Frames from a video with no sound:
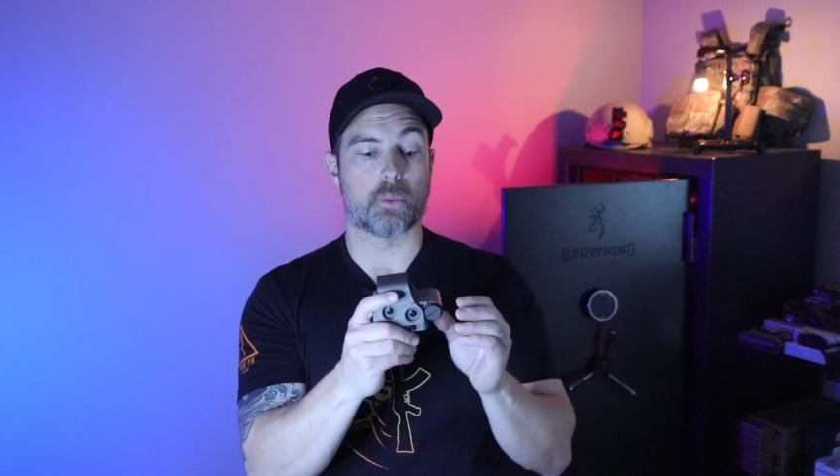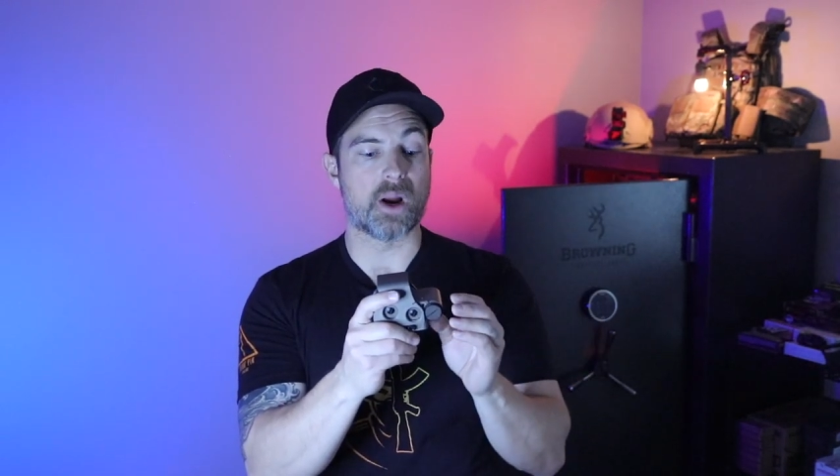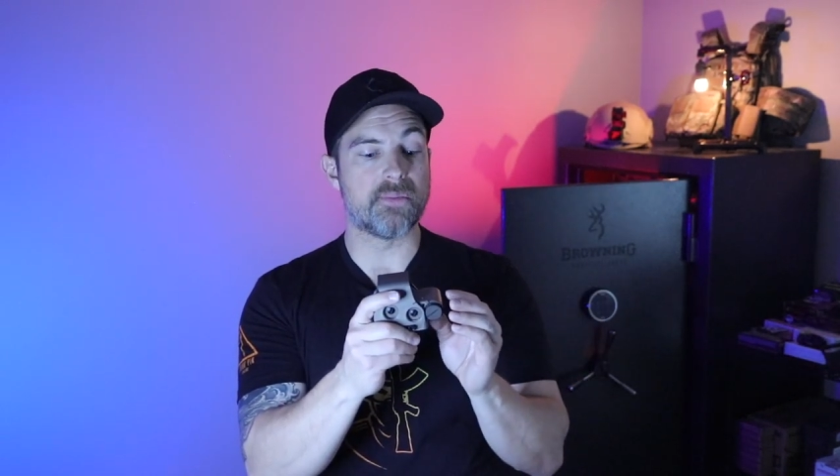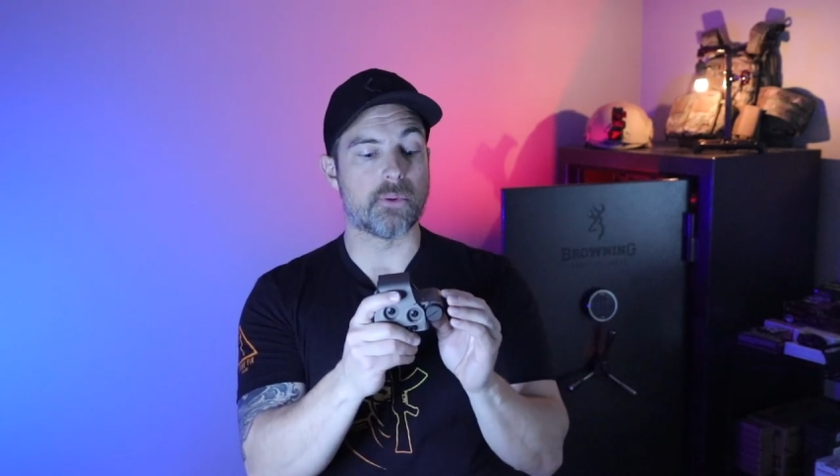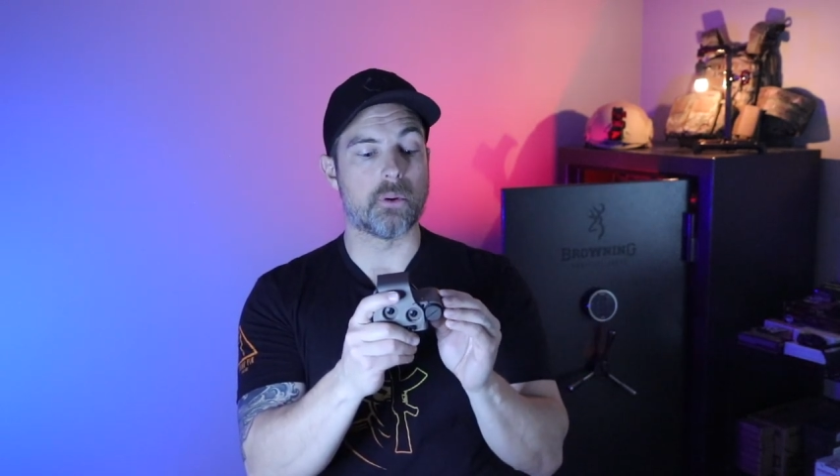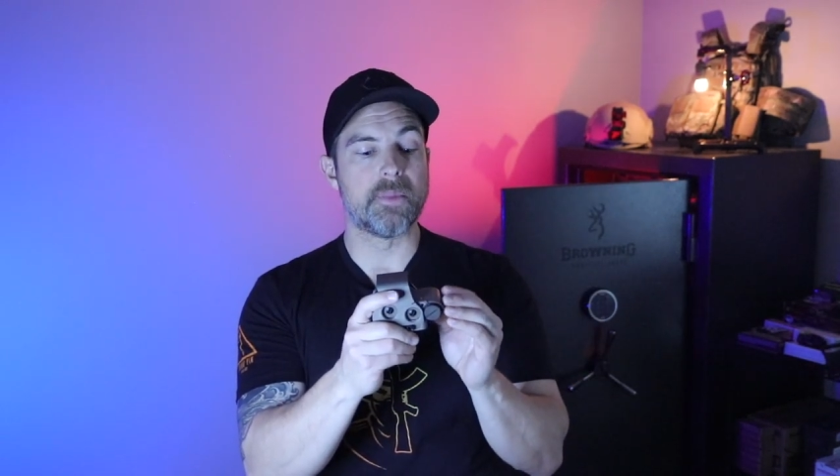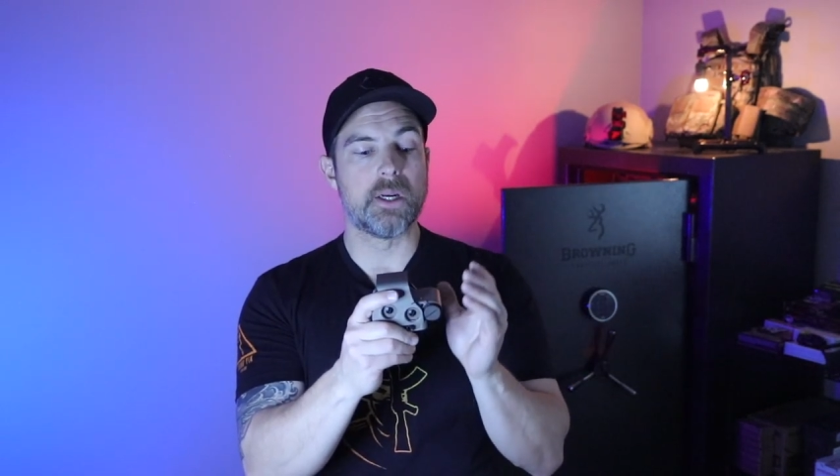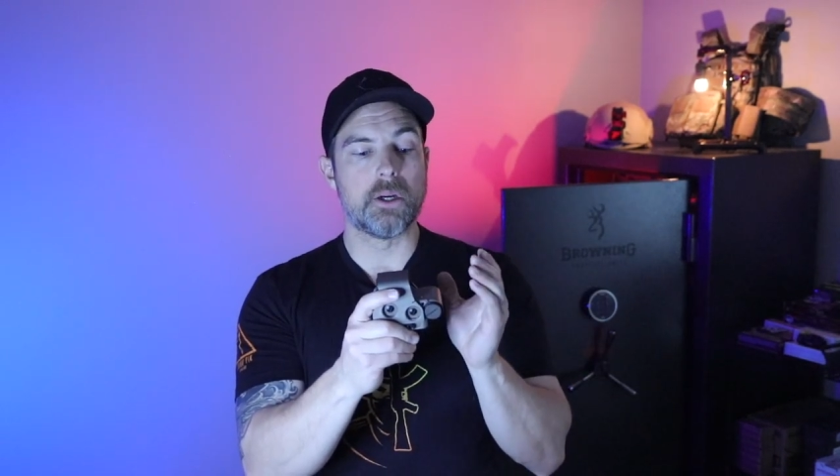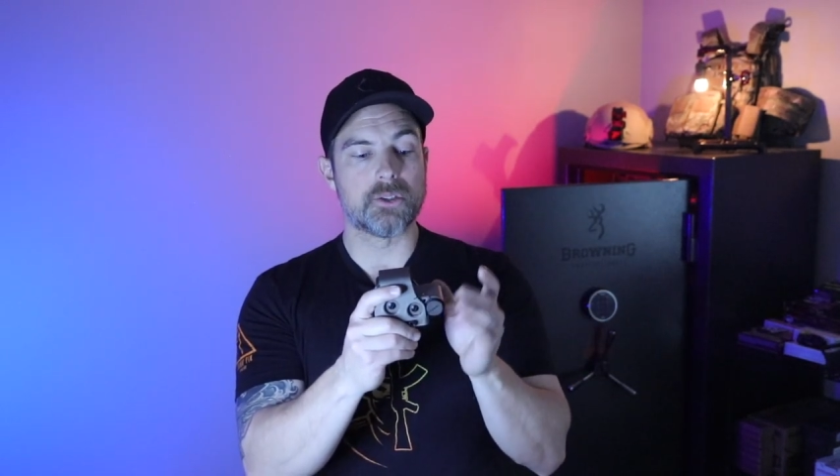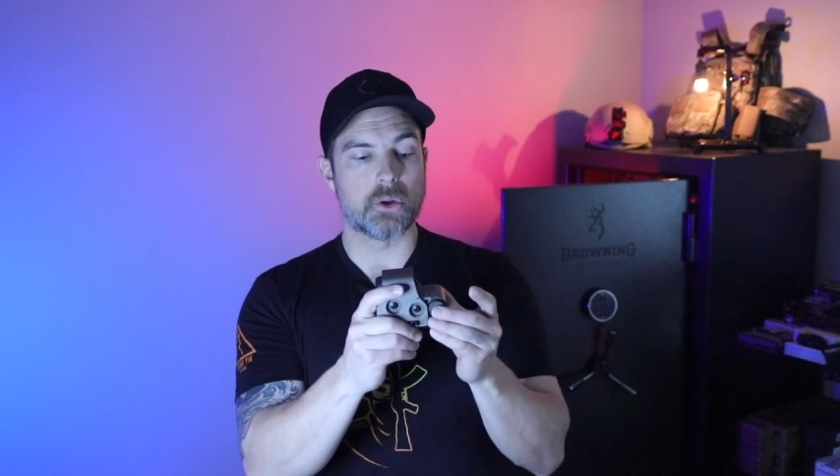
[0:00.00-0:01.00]
rifle.
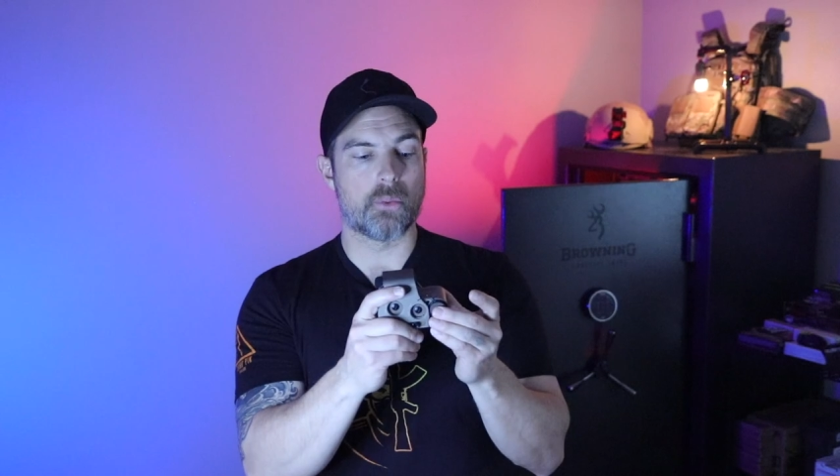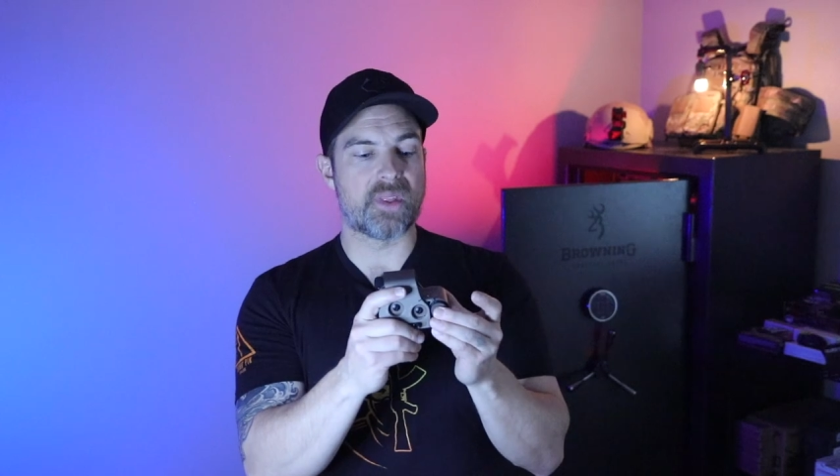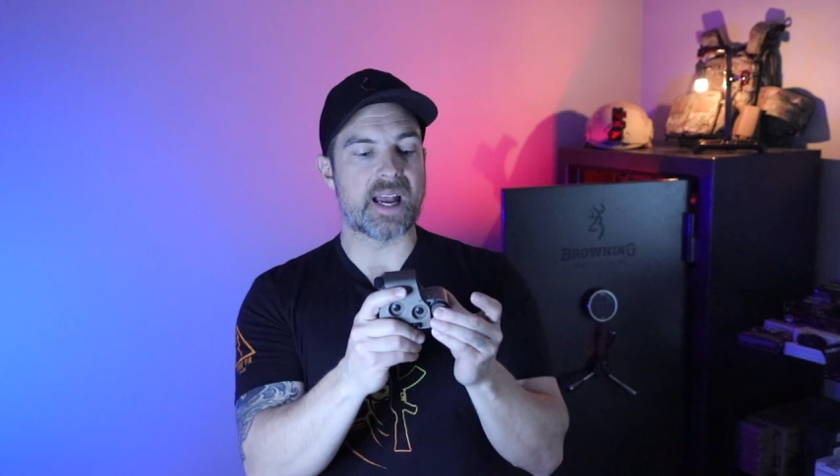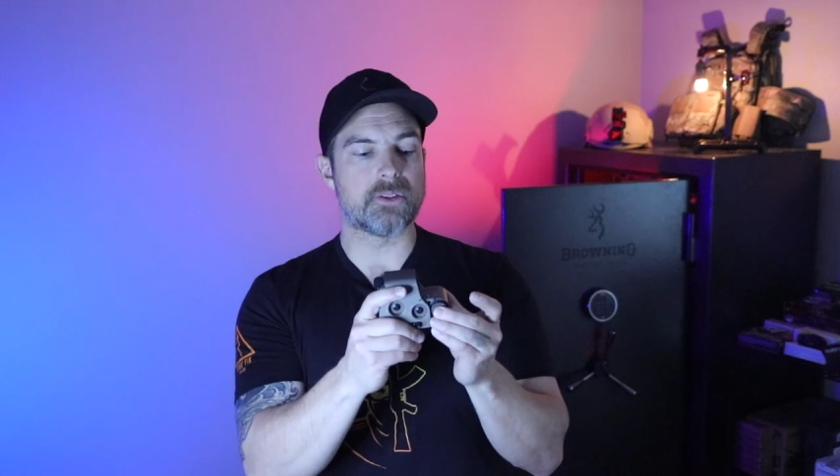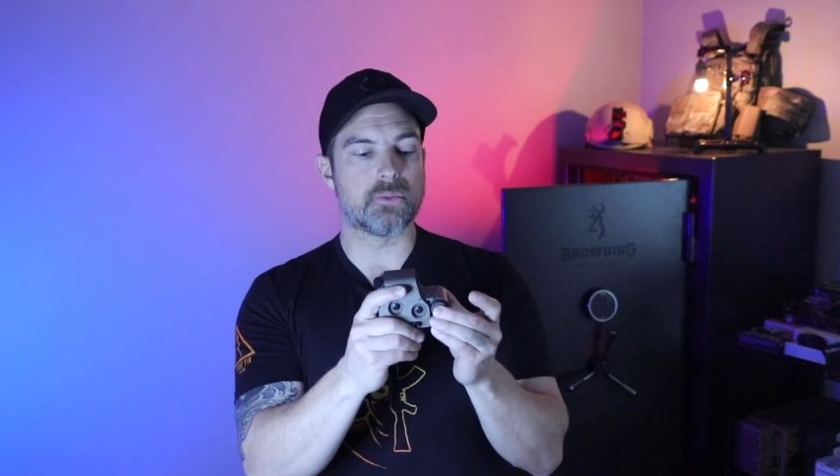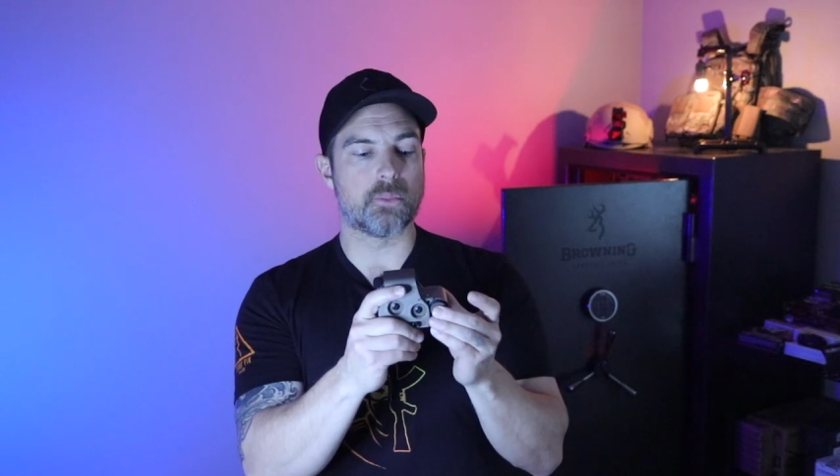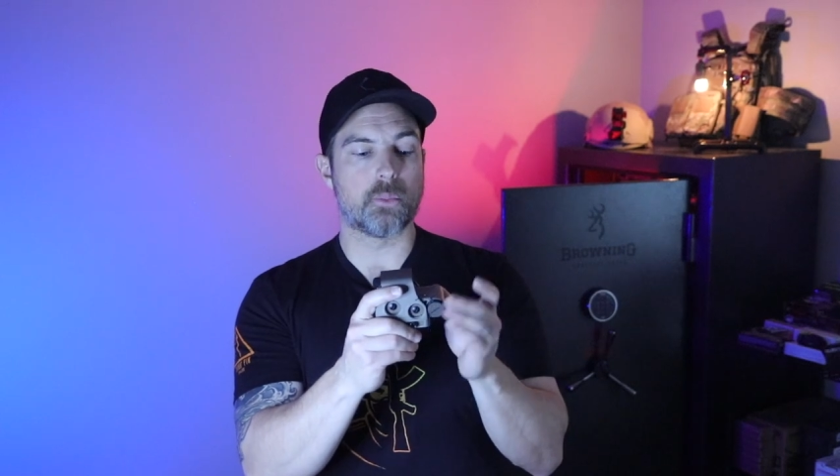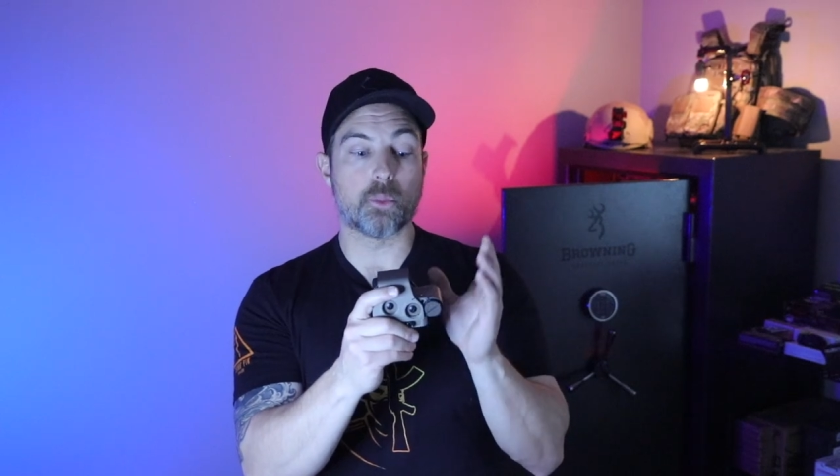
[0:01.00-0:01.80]
So that's